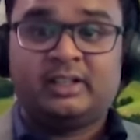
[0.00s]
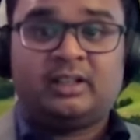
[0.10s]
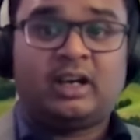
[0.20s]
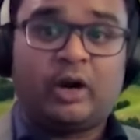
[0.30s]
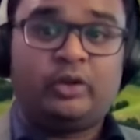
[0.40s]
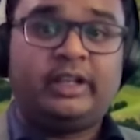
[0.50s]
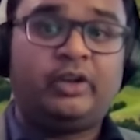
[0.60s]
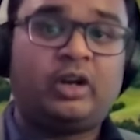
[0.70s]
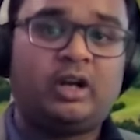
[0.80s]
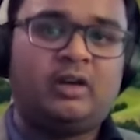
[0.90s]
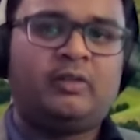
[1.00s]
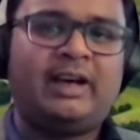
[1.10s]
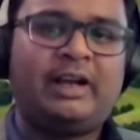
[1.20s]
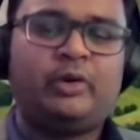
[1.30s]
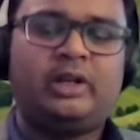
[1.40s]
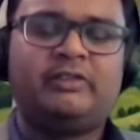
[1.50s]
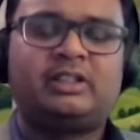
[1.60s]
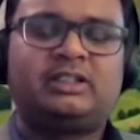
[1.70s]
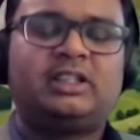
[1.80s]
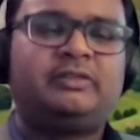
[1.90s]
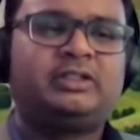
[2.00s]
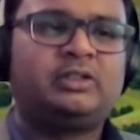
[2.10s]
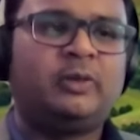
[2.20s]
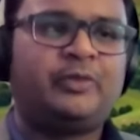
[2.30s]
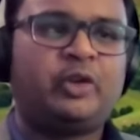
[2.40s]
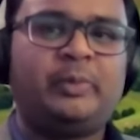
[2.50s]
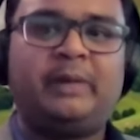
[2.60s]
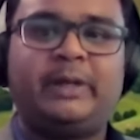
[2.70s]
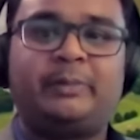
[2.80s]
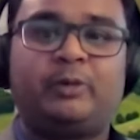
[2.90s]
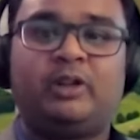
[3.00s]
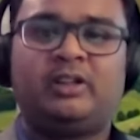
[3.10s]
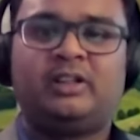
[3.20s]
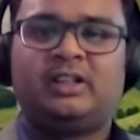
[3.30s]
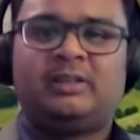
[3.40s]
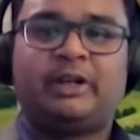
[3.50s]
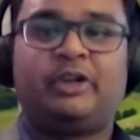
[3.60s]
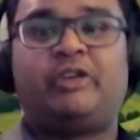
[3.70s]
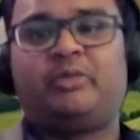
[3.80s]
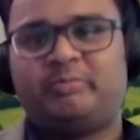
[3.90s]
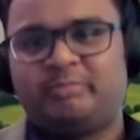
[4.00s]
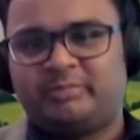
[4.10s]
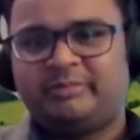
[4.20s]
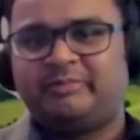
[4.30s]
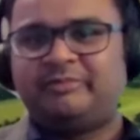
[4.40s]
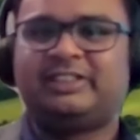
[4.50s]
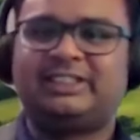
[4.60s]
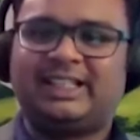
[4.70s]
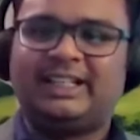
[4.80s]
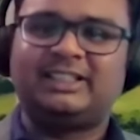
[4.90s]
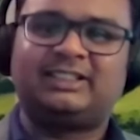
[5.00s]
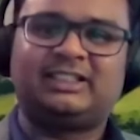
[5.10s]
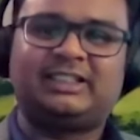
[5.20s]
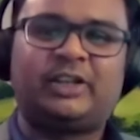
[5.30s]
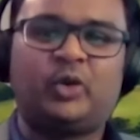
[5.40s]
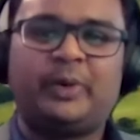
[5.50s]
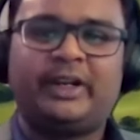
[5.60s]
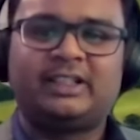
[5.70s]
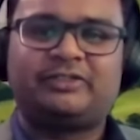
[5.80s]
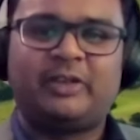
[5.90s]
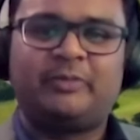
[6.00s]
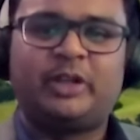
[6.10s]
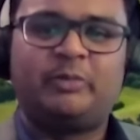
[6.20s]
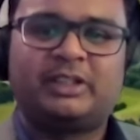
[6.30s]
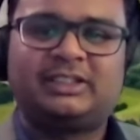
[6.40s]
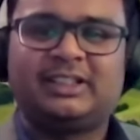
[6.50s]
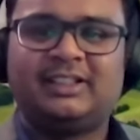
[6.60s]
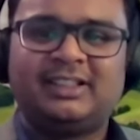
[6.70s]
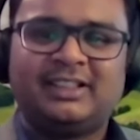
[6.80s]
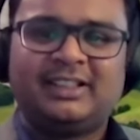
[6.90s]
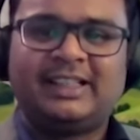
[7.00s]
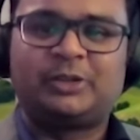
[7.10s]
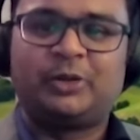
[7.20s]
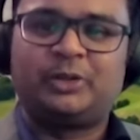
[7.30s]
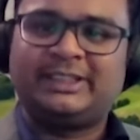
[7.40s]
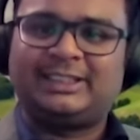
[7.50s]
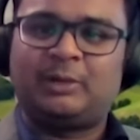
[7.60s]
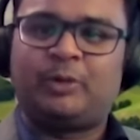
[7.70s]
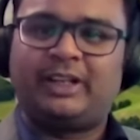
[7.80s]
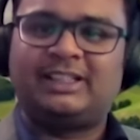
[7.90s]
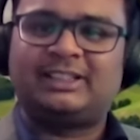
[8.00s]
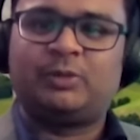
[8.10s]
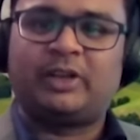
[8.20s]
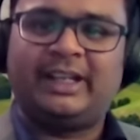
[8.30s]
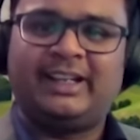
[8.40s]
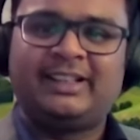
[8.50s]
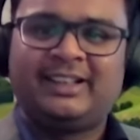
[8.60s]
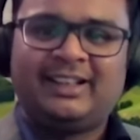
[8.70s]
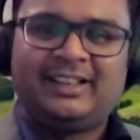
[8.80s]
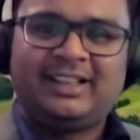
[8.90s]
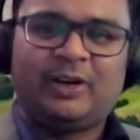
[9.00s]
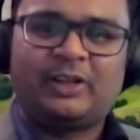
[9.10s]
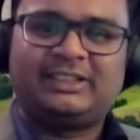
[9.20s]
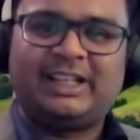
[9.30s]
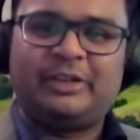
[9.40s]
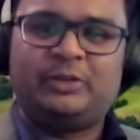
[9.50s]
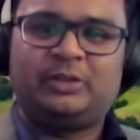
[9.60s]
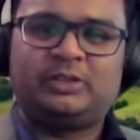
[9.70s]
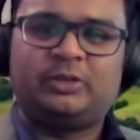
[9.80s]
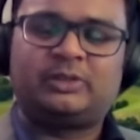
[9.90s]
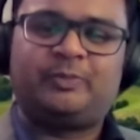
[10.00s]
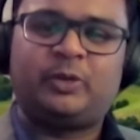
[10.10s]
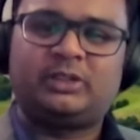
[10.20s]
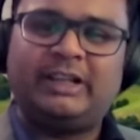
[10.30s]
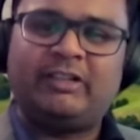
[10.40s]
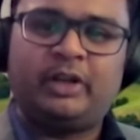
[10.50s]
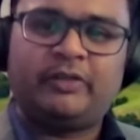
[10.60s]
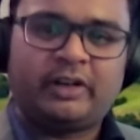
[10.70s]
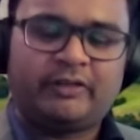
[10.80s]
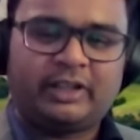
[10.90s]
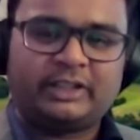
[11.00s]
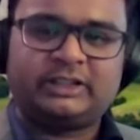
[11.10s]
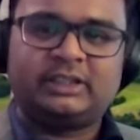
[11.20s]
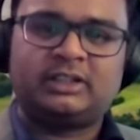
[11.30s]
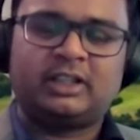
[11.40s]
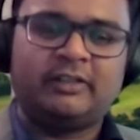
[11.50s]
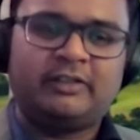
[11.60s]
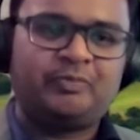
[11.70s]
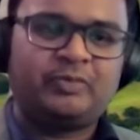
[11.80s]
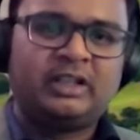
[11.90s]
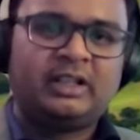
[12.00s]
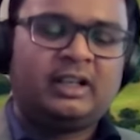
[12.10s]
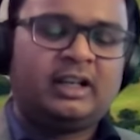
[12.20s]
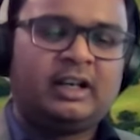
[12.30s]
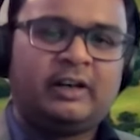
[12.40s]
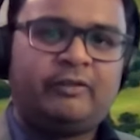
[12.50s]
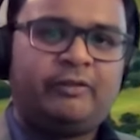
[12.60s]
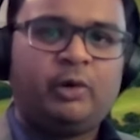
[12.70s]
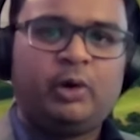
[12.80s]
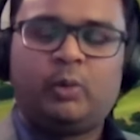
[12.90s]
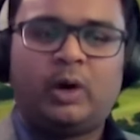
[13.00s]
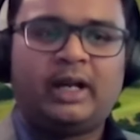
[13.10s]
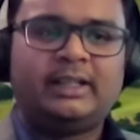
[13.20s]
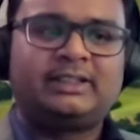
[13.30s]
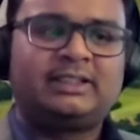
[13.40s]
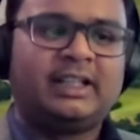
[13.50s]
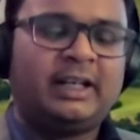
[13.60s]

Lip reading: around where you live and stuff. So you meet people, but you have to physically distance like 2 meters from them, but still it's good to see someone else walking alongside you. So those give a bit of a refreshing stuff. Food wise,